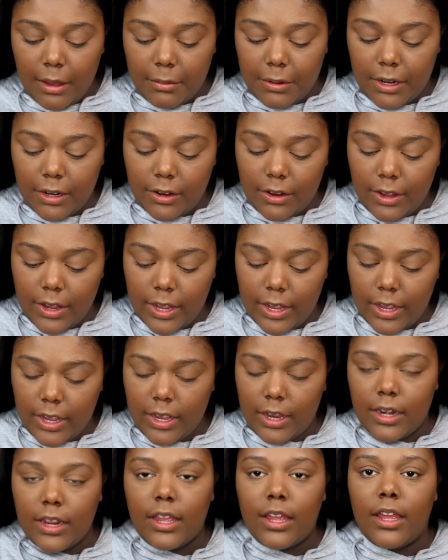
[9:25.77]
I'm going to go
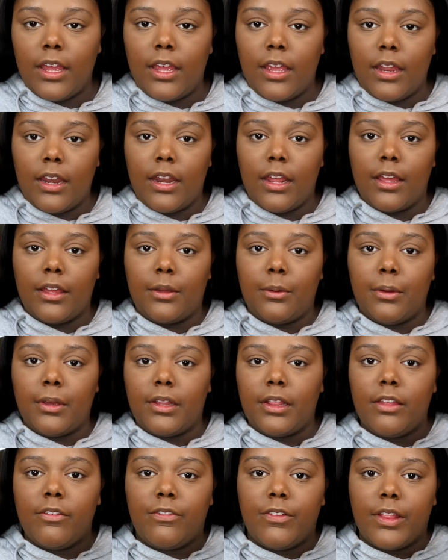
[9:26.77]
ahead and
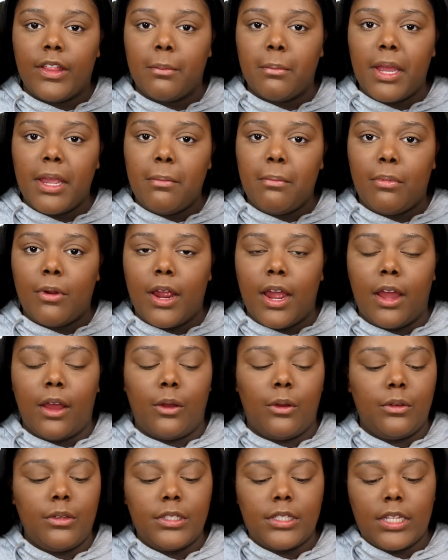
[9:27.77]
quickly fill in my
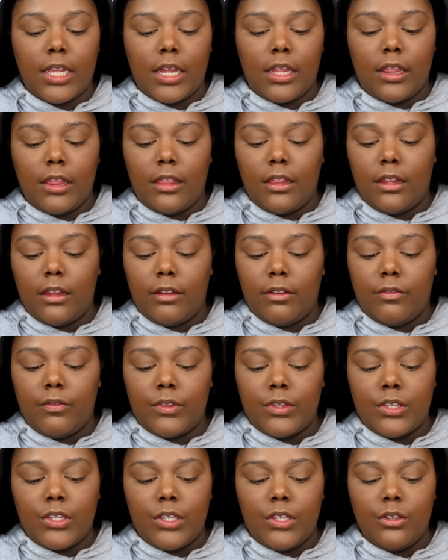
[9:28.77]
brows. I
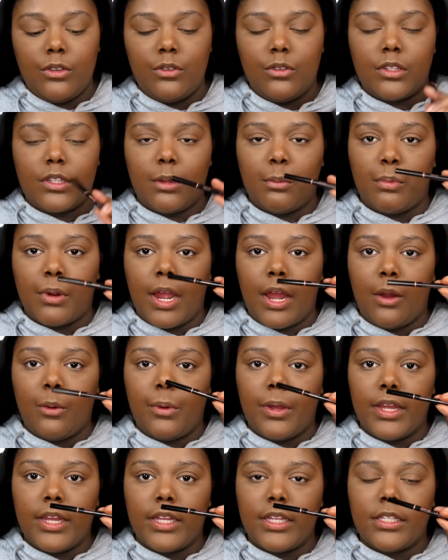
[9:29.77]
love to use the
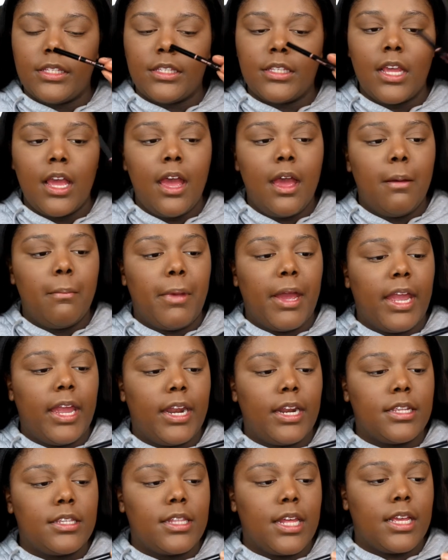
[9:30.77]
Brow Wiz by
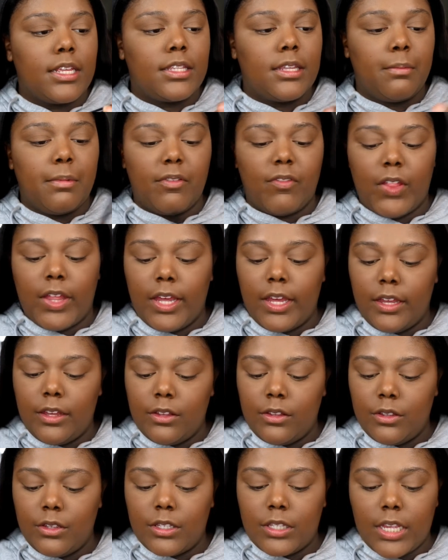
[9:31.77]
Anastasia Beverly
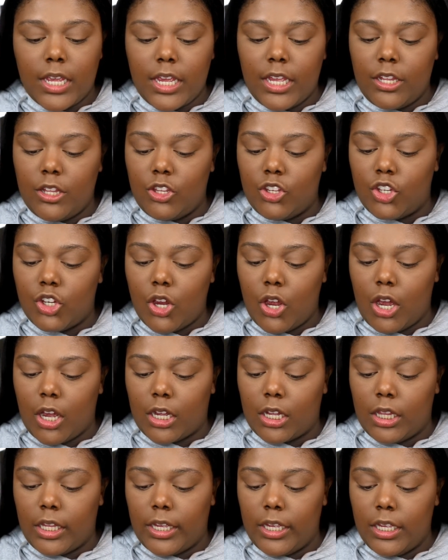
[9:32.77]
Hills in
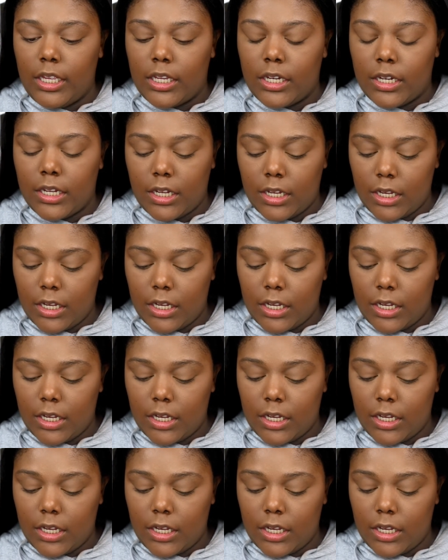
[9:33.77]
chocolate.